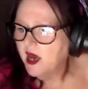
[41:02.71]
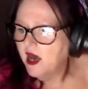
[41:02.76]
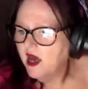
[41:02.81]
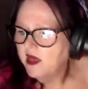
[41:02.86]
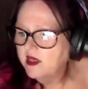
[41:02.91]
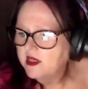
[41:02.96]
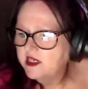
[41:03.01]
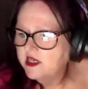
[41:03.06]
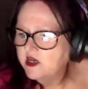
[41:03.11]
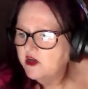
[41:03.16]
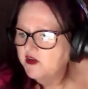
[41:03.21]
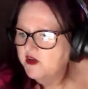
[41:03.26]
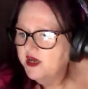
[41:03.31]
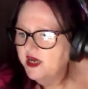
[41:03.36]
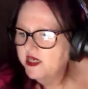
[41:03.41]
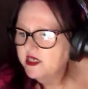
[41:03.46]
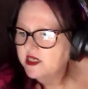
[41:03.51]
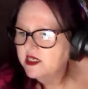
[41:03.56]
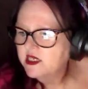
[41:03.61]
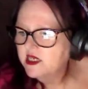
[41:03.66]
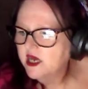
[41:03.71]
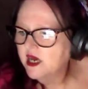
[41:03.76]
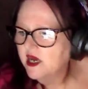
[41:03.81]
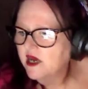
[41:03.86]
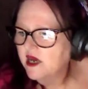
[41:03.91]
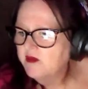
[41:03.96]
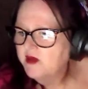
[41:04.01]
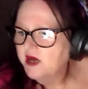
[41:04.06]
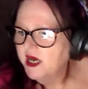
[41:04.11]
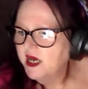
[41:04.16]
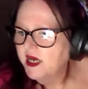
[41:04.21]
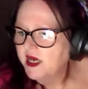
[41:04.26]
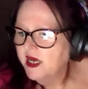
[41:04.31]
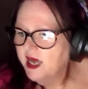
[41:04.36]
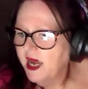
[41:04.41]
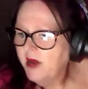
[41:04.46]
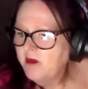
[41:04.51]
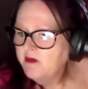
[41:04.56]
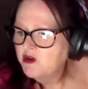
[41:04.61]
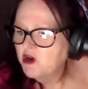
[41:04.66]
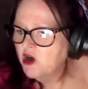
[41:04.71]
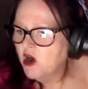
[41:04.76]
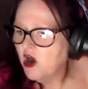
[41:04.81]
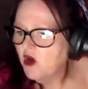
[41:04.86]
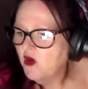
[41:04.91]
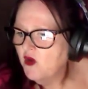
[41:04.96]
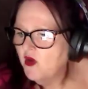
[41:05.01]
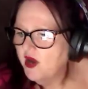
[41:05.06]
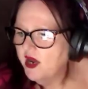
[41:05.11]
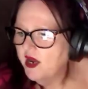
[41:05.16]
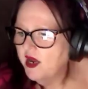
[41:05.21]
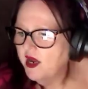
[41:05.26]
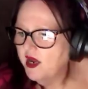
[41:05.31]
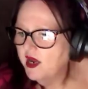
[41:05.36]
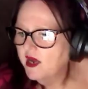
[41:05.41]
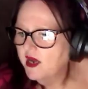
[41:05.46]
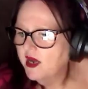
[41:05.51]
Until next time, keep growing,